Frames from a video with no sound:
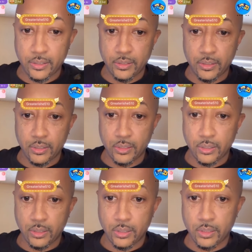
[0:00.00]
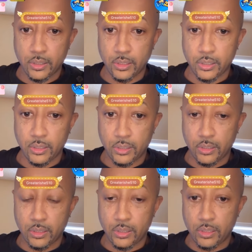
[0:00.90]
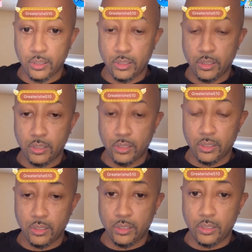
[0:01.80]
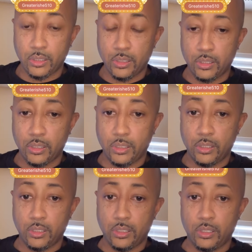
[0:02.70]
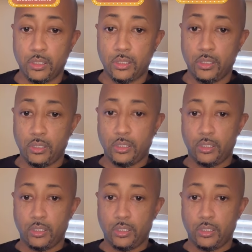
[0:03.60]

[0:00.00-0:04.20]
(silence)